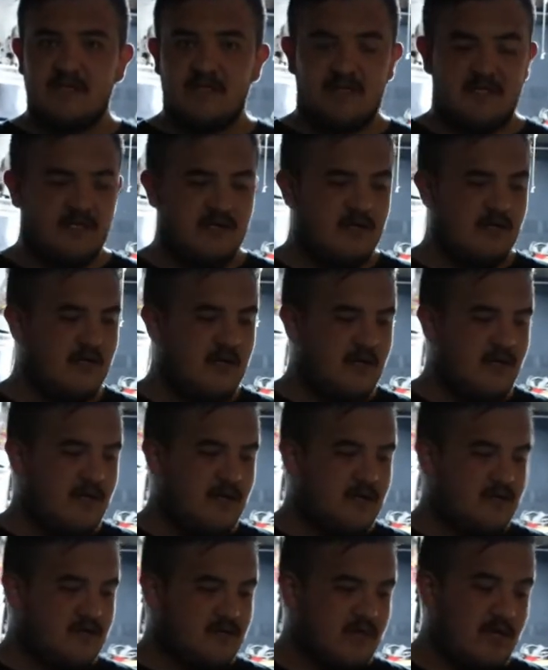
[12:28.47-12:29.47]
done.
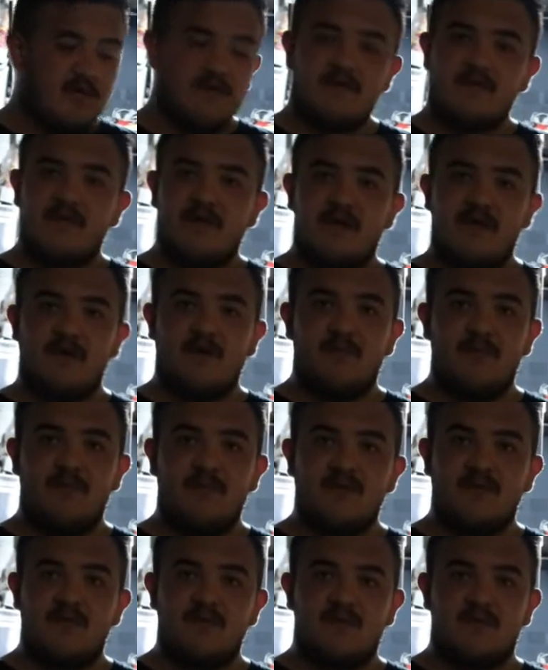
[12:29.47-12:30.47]
So now we're ready to go
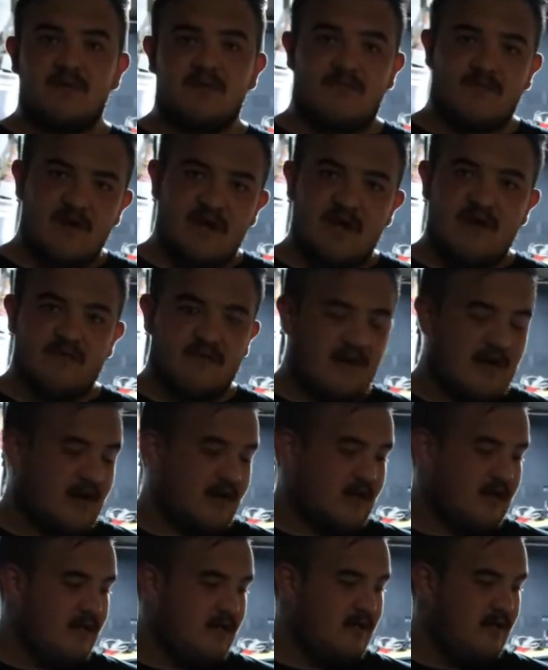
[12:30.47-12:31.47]
put them in the rat
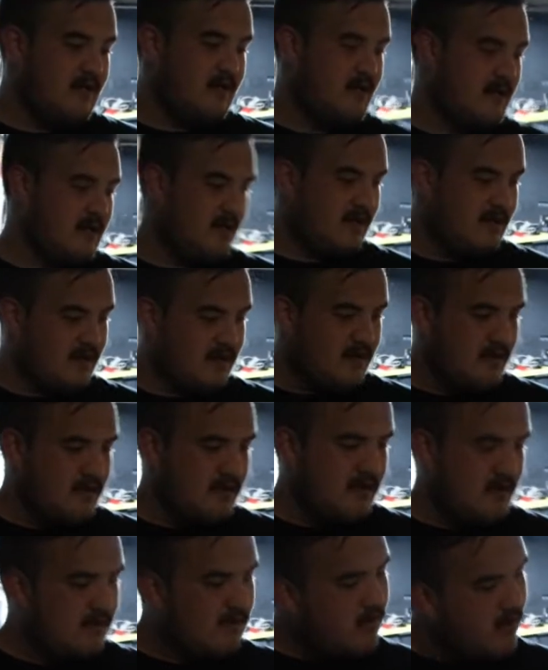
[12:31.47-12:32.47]
rack.
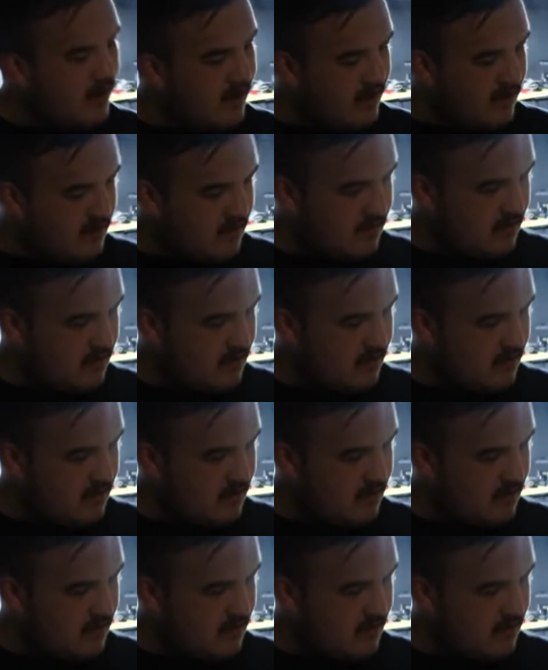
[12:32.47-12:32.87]
What?